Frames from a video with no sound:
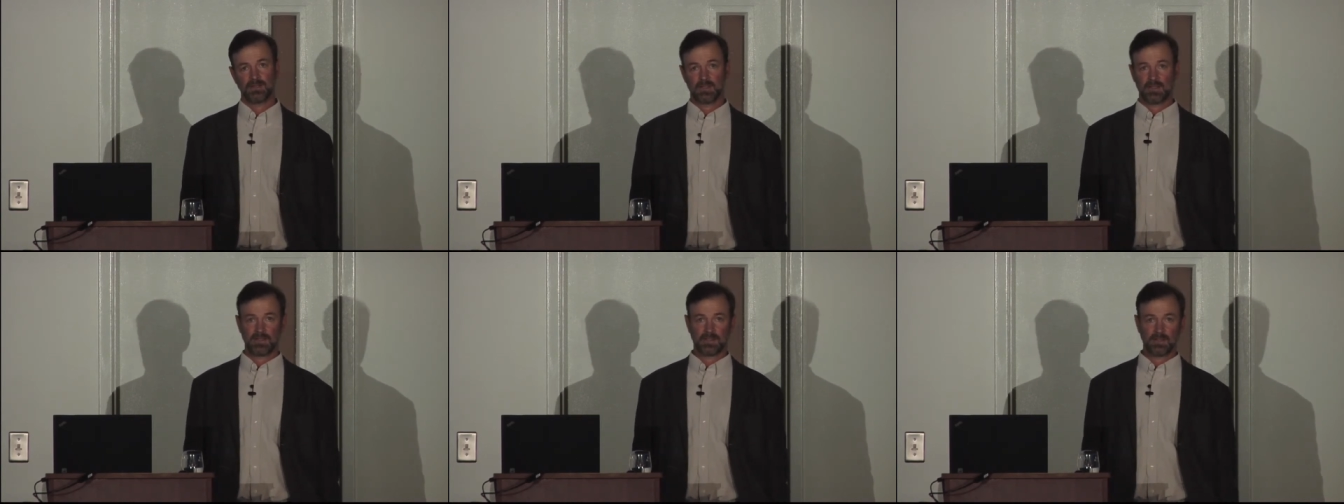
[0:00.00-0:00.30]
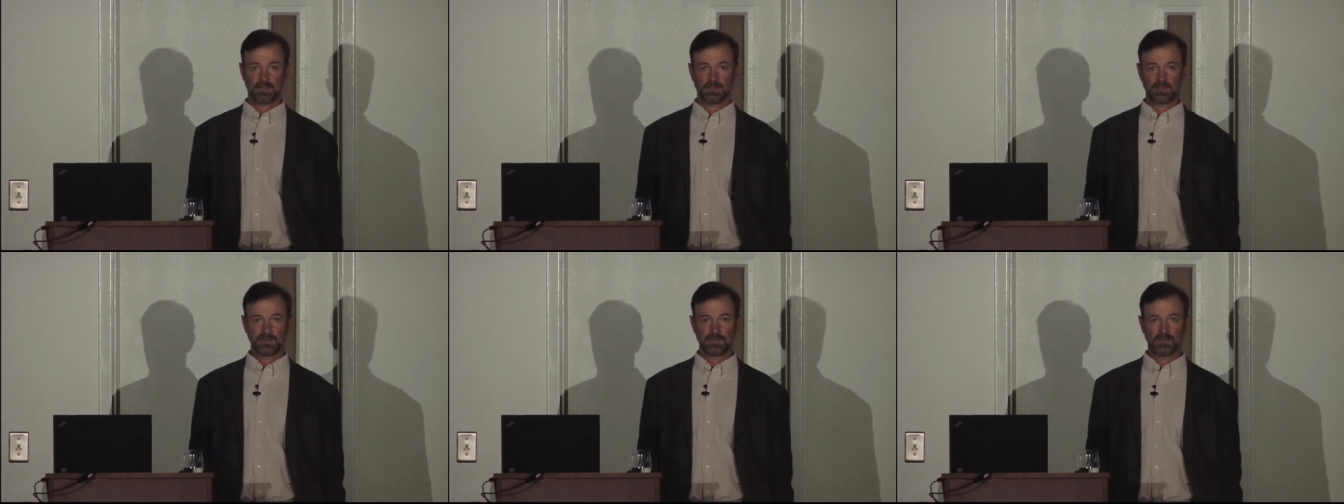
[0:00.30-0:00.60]

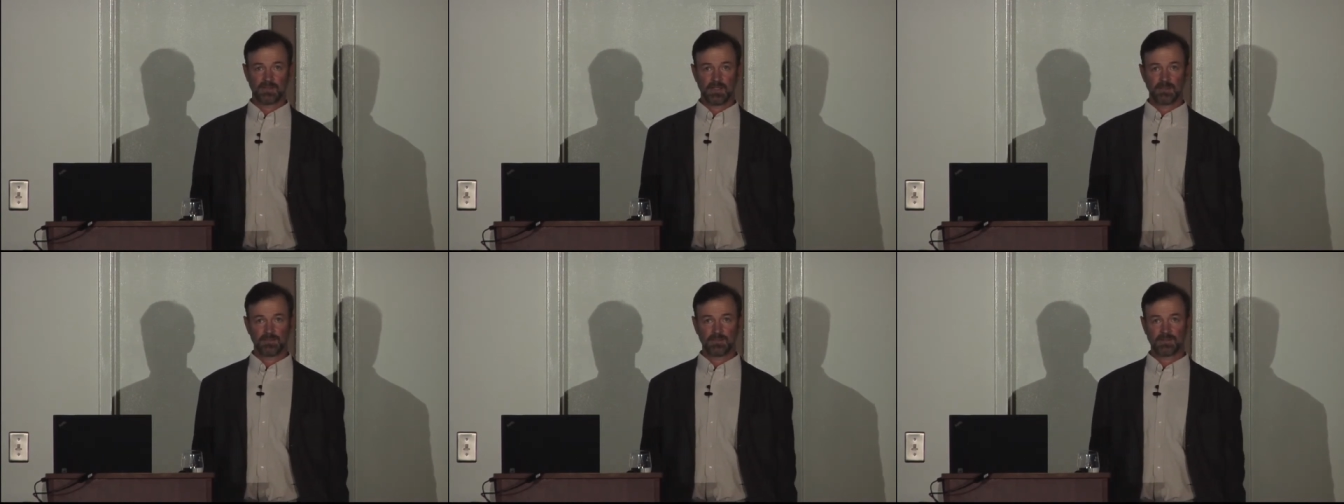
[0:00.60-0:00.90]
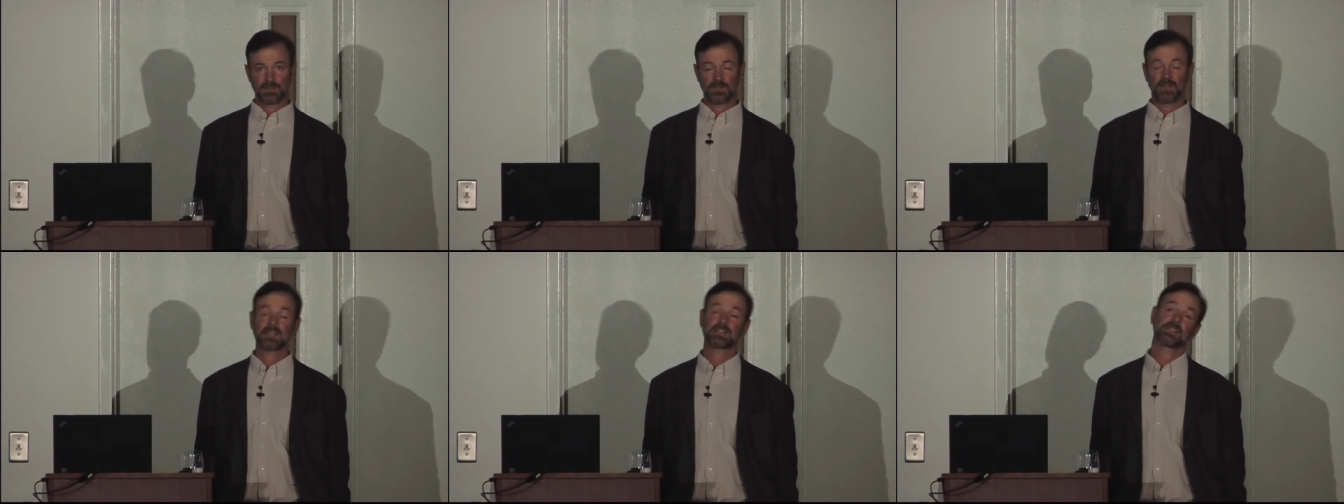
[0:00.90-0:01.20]
the snow
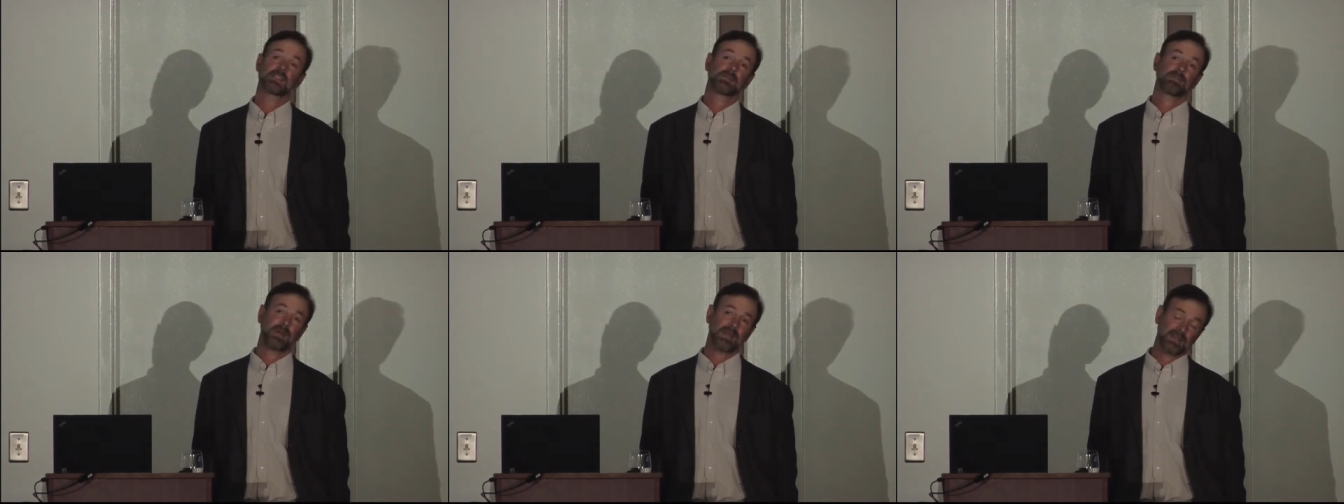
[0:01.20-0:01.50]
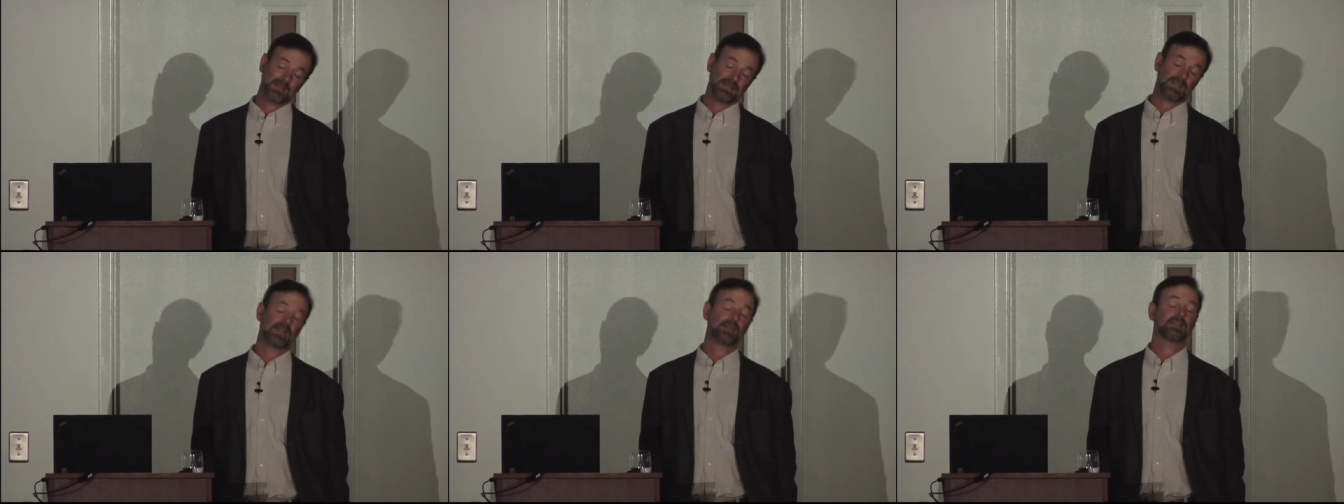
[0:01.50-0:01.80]
leopard, actually it's
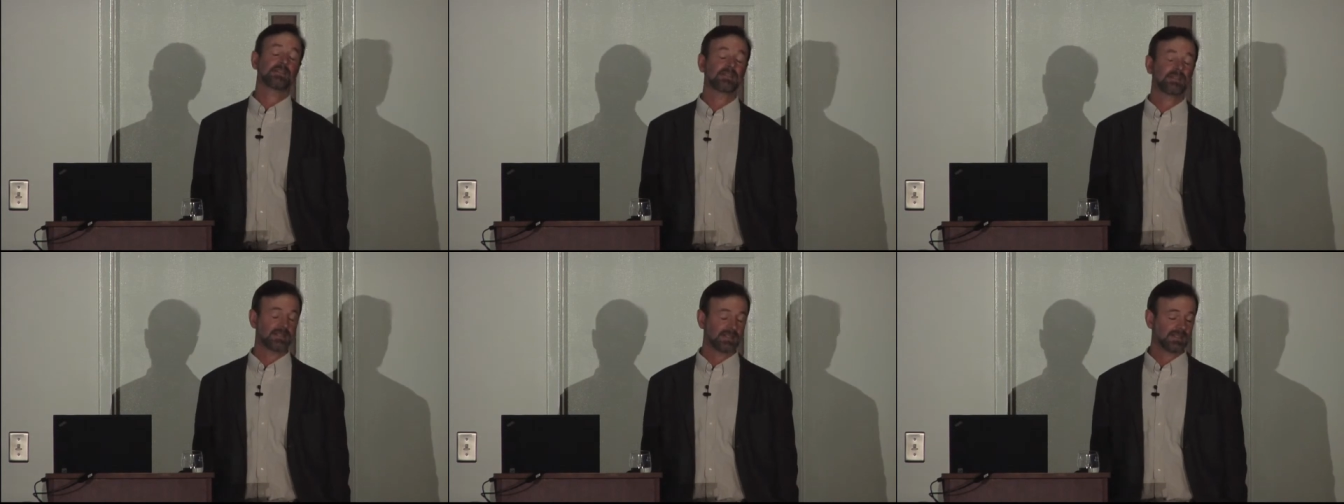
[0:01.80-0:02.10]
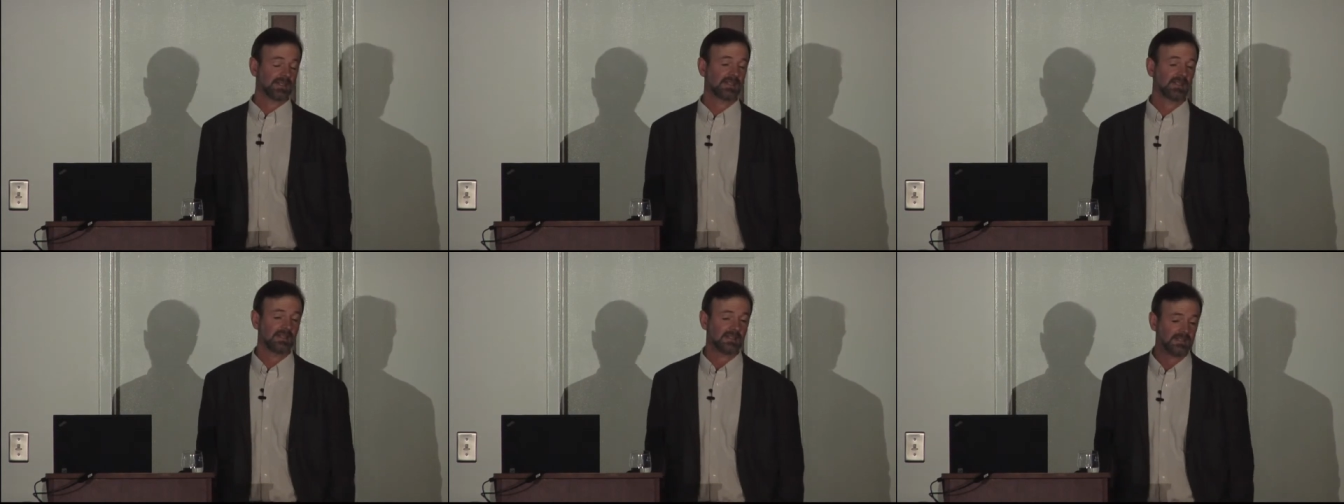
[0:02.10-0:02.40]
Panthera in
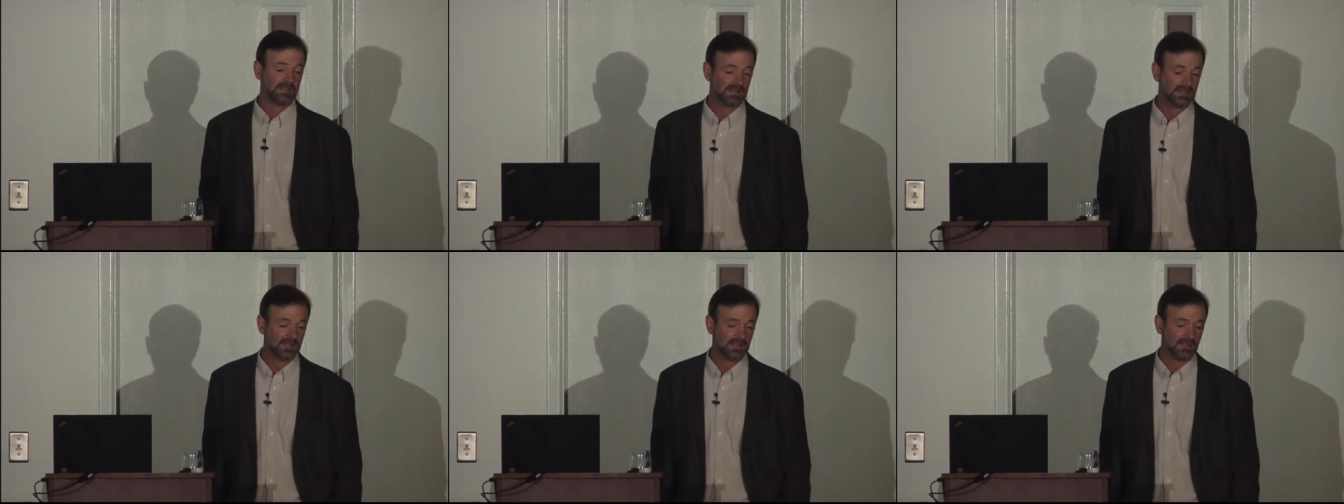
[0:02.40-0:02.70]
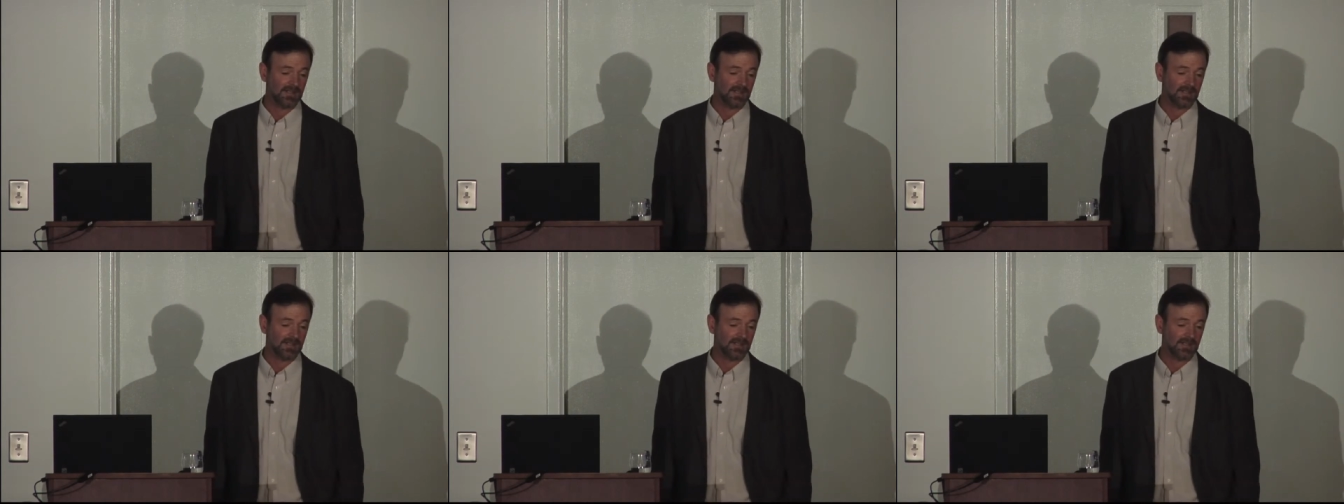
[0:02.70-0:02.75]
this case.